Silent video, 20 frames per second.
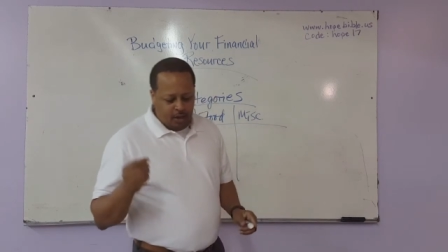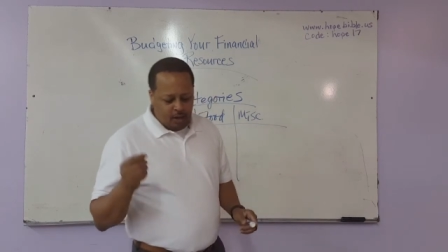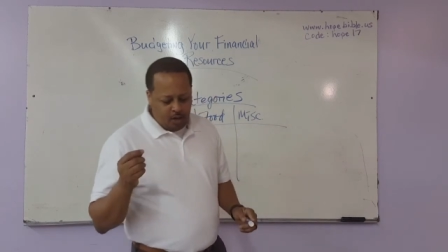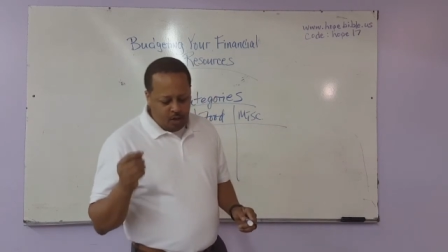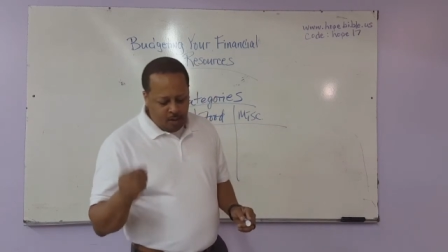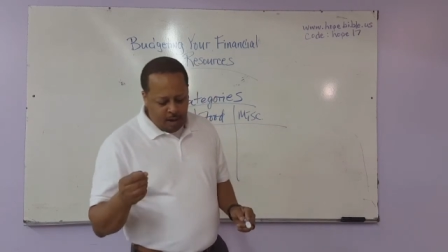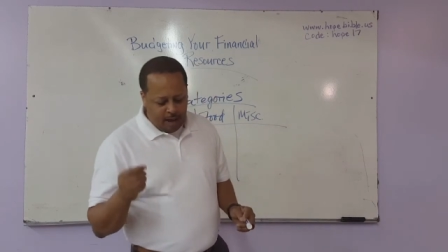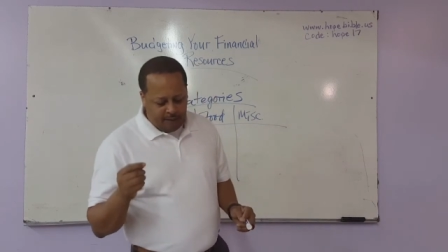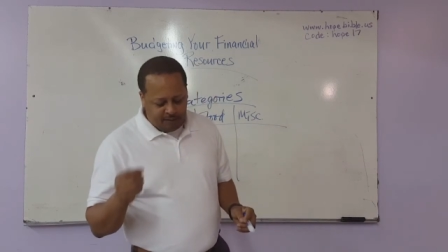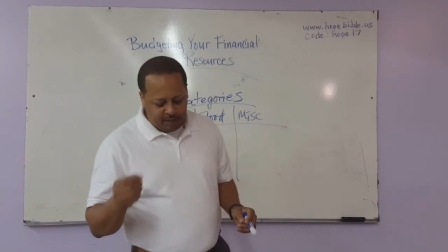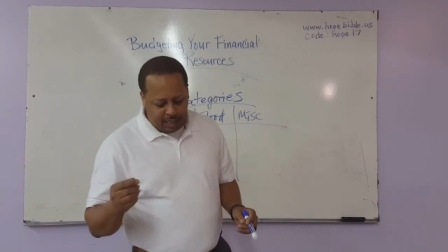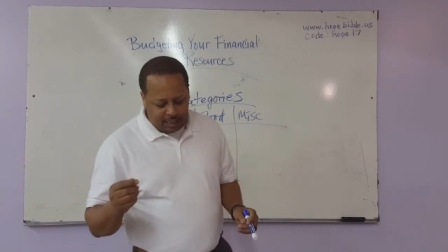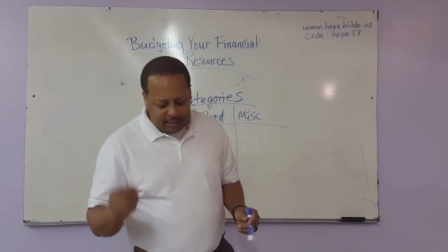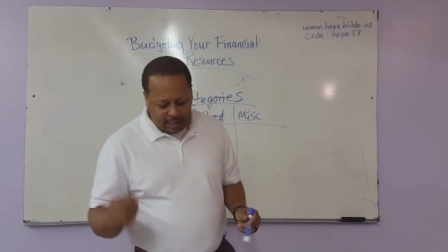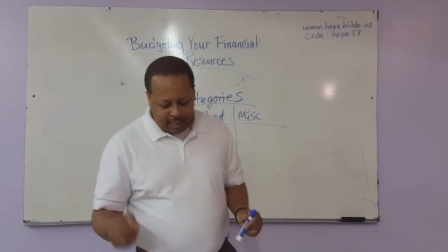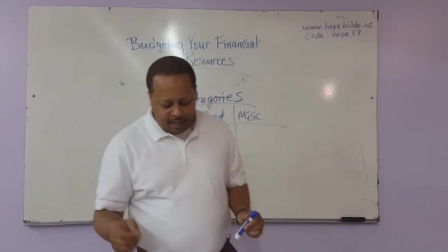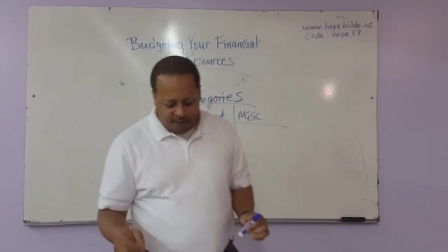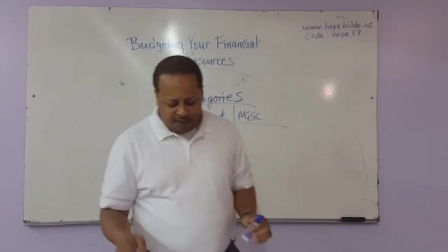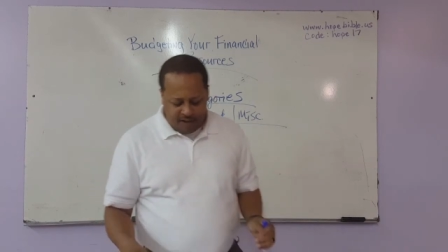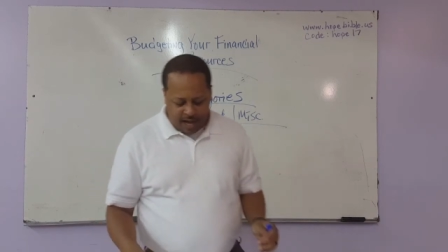You have to
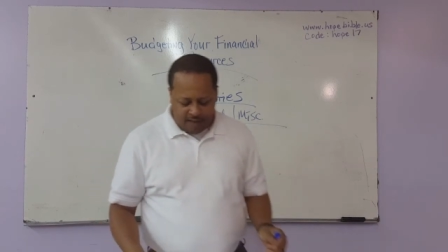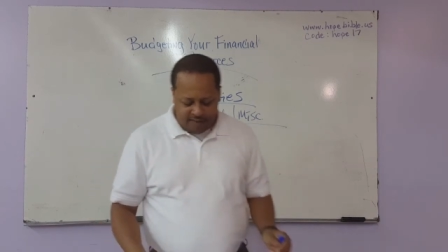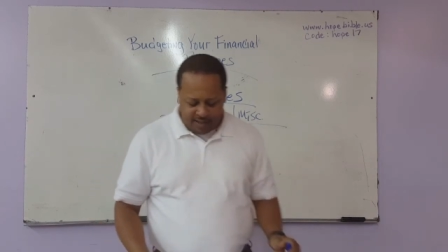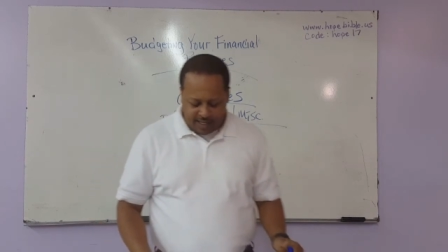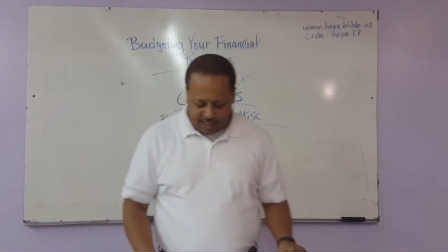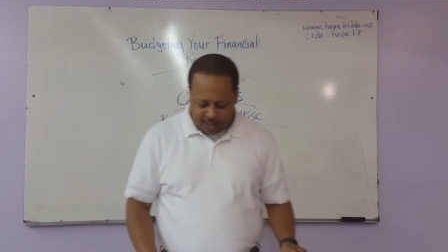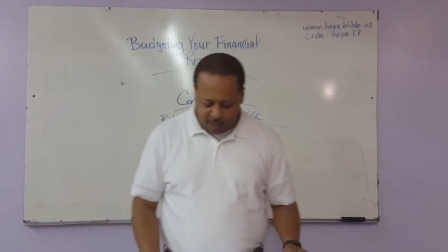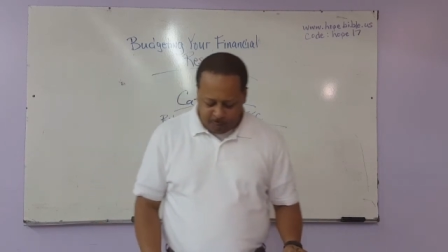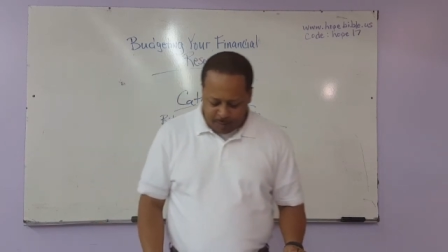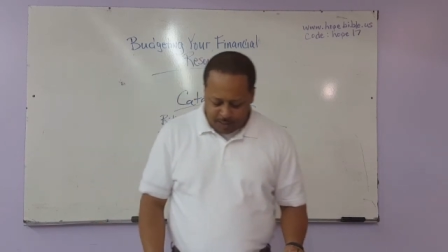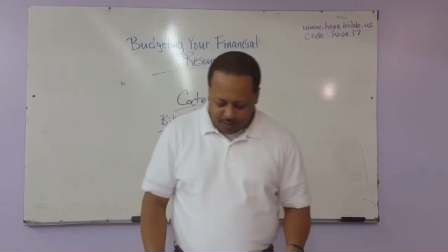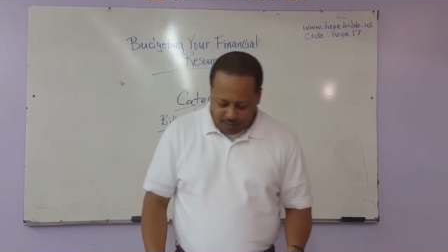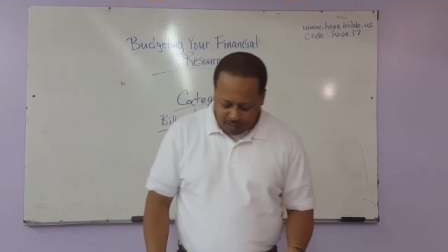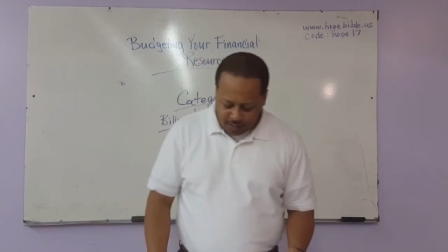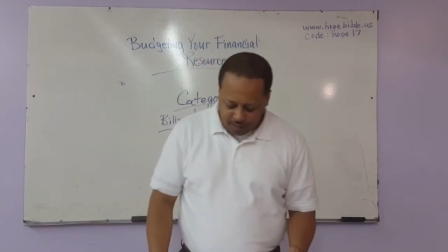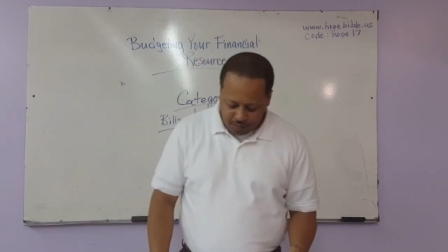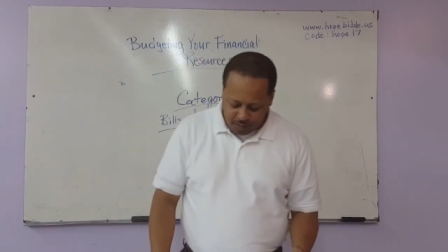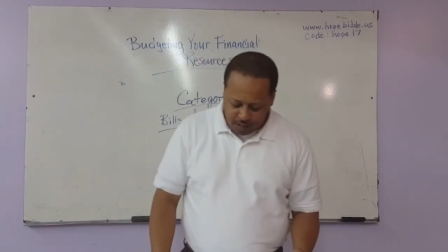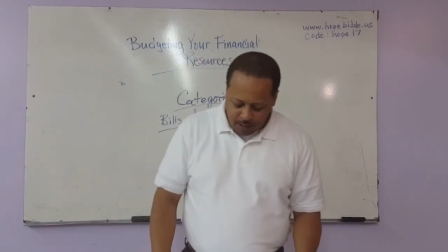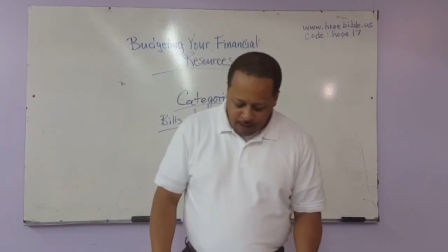identify the
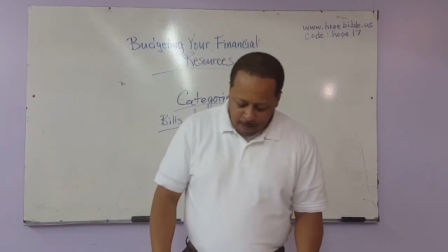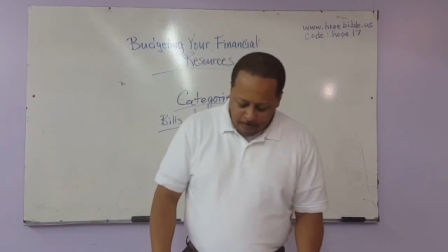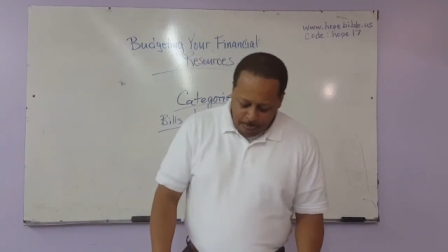expenses.